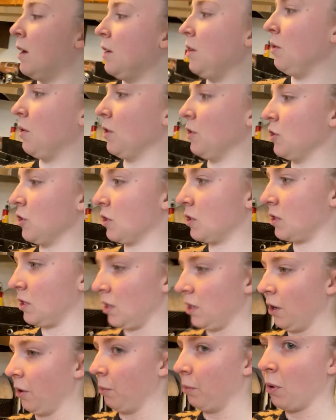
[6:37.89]
You can just, you
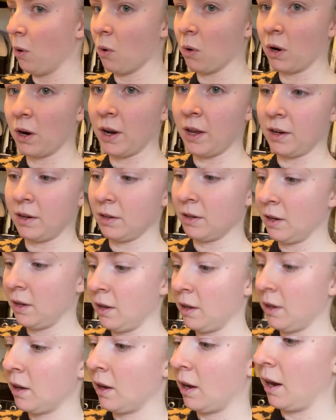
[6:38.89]
know, pour it
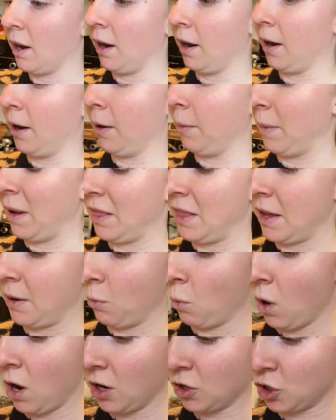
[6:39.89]
and then
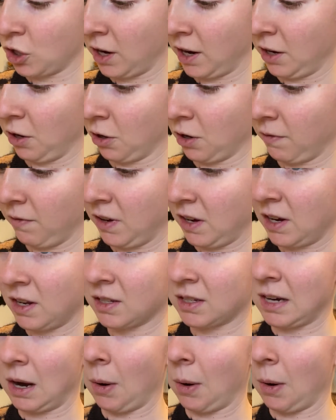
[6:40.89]
wash it at your convenience.